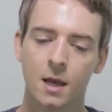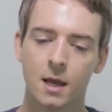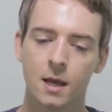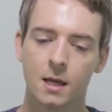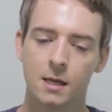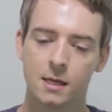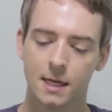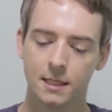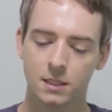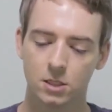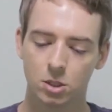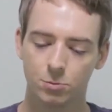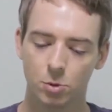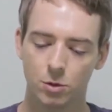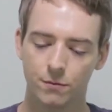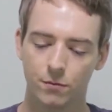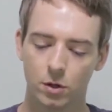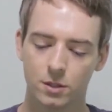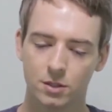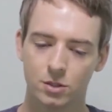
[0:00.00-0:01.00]
Let's
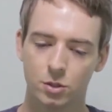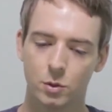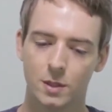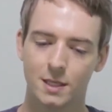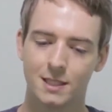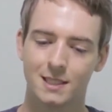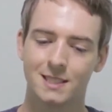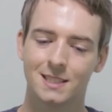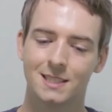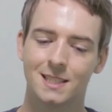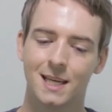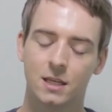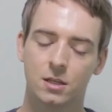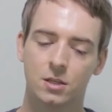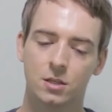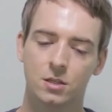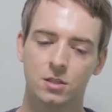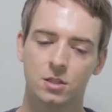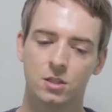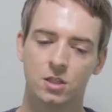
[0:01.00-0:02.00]
move on to the
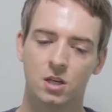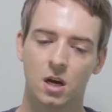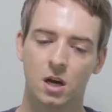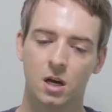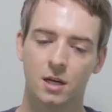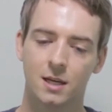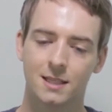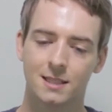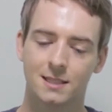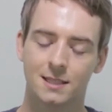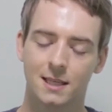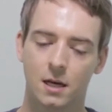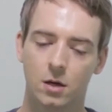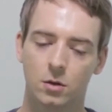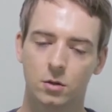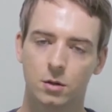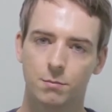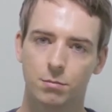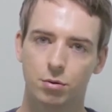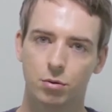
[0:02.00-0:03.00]
second target
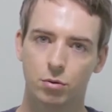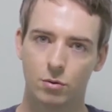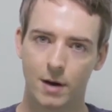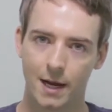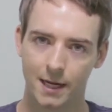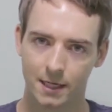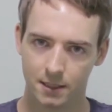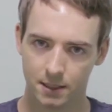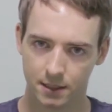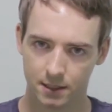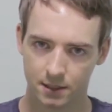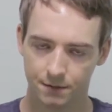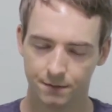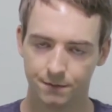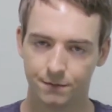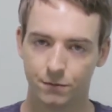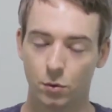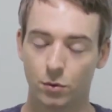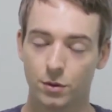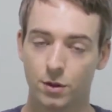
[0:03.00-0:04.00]
sound practice
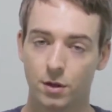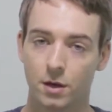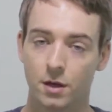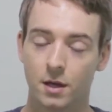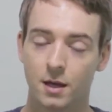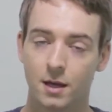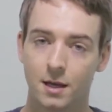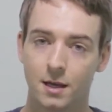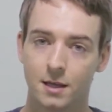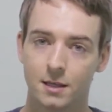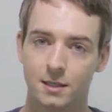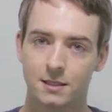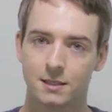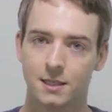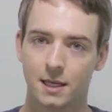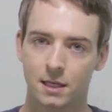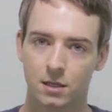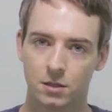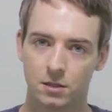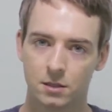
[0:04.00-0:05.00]
for the
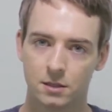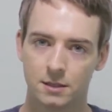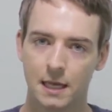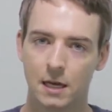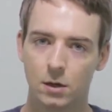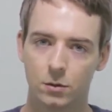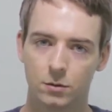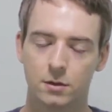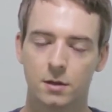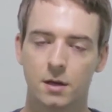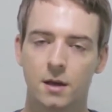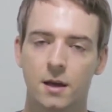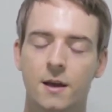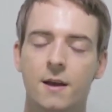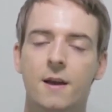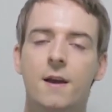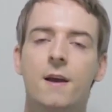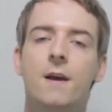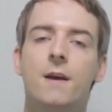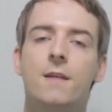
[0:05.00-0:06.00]
second sound,
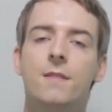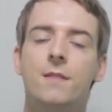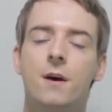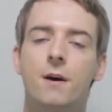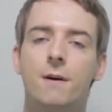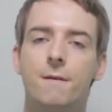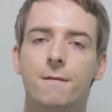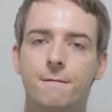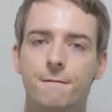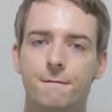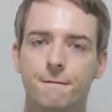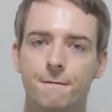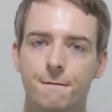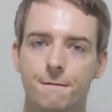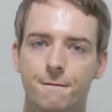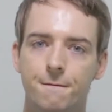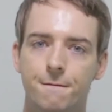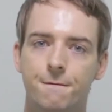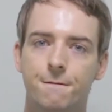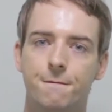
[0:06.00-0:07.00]
the
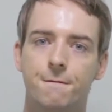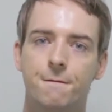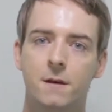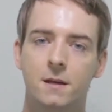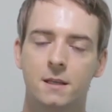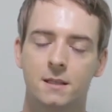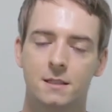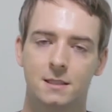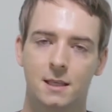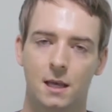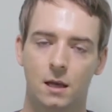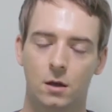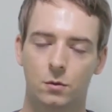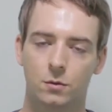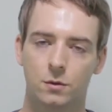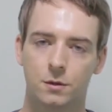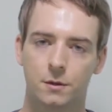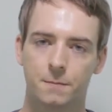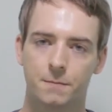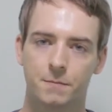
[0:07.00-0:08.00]
V
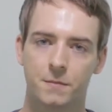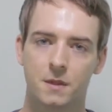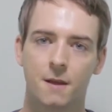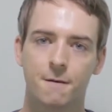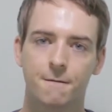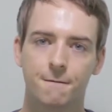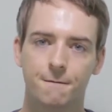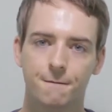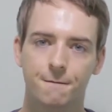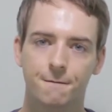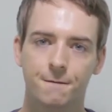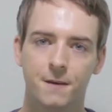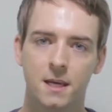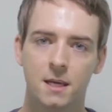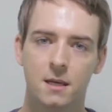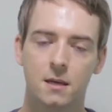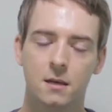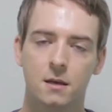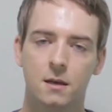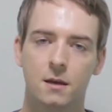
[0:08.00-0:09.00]
sound.
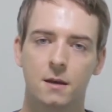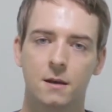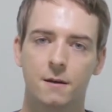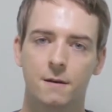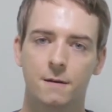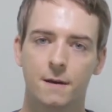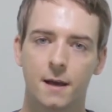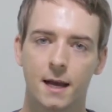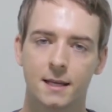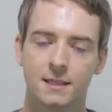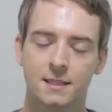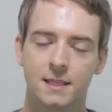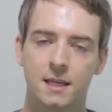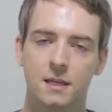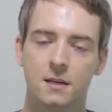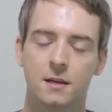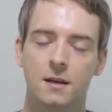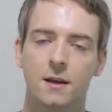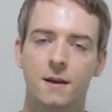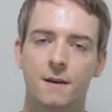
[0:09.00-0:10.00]
V, as
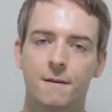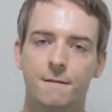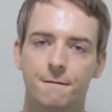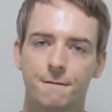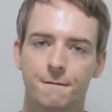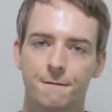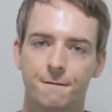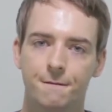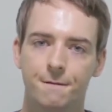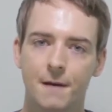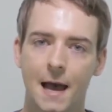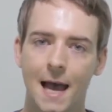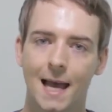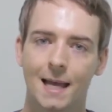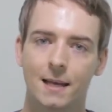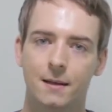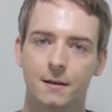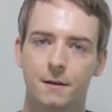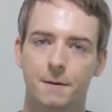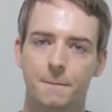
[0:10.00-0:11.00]
in
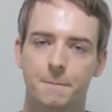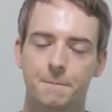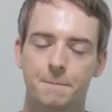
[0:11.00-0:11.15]
van.